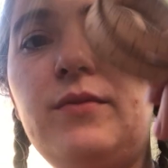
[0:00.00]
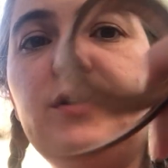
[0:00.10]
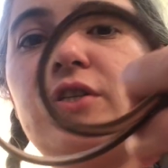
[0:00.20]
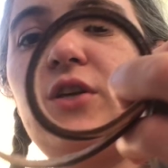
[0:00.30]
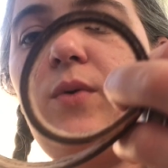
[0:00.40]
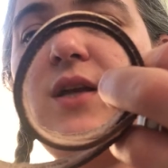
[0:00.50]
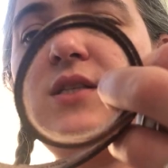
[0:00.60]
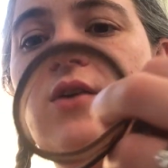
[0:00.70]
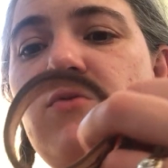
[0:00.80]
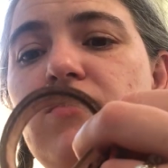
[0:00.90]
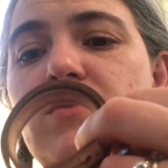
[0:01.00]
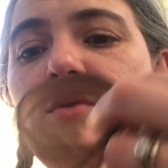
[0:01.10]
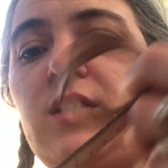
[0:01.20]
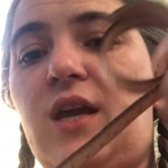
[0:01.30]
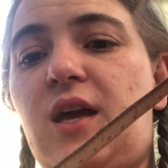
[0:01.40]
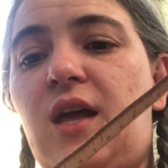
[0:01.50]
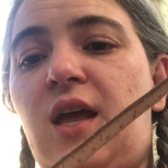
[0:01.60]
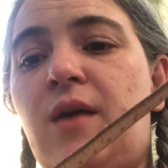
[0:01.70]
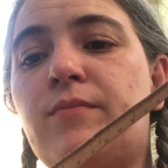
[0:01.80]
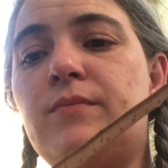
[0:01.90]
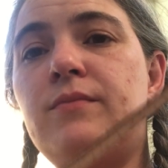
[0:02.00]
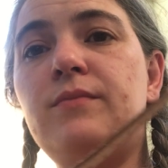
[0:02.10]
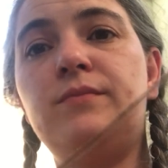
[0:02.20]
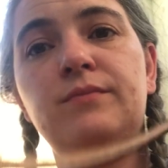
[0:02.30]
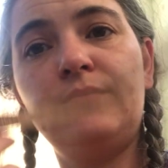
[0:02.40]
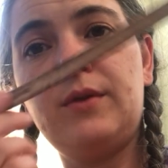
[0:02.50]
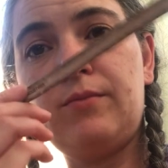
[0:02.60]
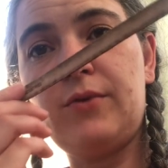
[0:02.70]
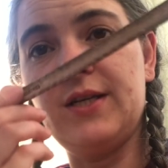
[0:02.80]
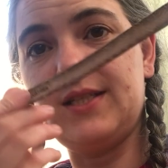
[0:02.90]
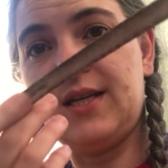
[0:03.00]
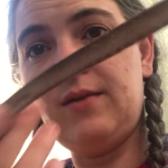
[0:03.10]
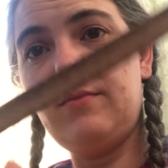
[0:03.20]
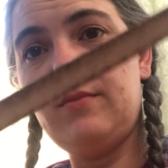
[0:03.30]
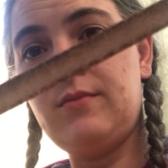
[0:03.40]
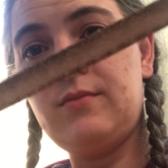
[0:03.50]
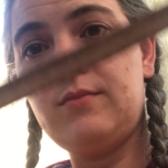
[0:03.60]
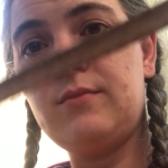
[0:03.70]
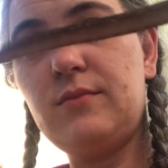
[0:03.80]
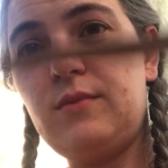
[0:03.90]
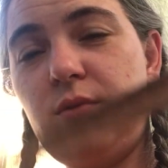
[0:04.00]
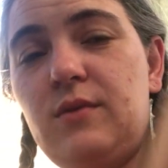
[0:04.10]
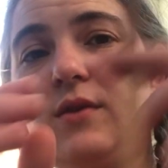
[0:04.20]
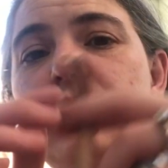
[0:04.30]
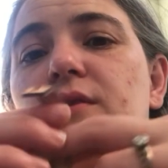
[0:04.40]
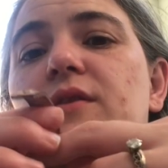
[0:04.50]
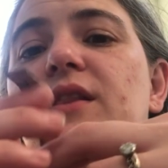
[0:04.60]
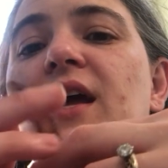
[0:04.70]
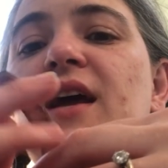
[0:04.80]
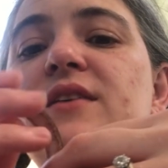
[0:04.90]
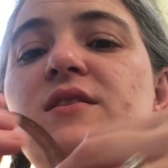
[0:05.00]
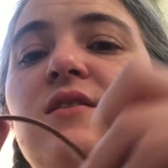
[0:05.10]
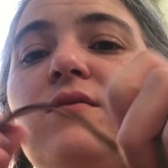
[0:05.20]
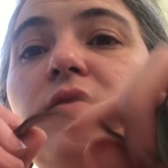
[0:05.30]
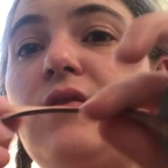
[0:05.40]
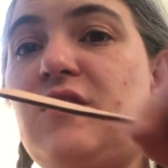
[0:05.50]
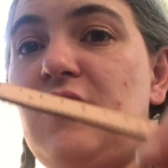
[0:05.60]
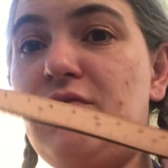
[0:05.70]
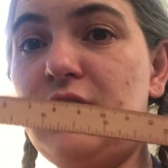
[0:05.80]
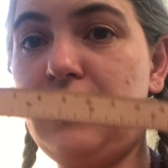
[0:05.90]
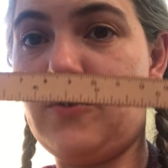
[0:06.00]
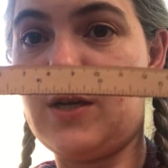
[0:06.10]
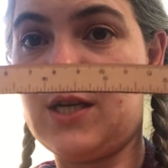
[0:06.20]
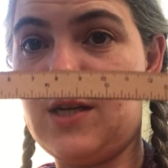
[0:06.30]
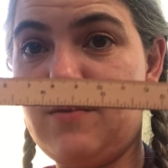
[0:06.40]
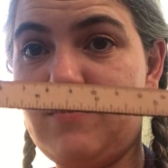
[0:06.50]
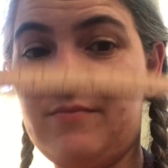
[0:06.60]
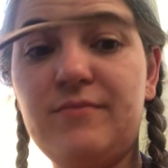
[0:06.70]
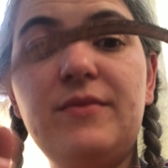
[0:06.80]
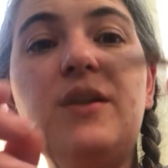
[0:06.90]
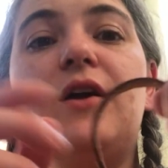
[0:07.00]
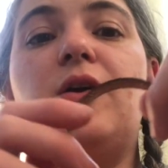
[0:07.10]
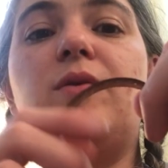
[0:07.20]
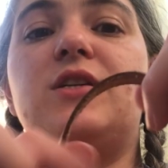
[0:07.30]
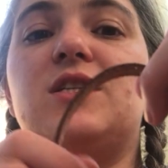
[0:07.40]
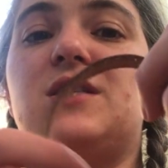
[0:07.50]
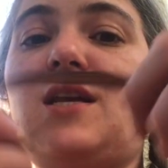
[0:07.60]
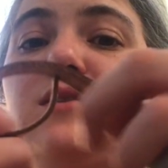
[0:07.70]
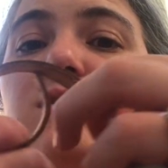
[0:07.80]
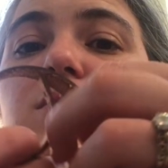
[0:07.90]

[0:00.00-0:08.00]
So it's like a bracelet that has a ruler on it, which is nice.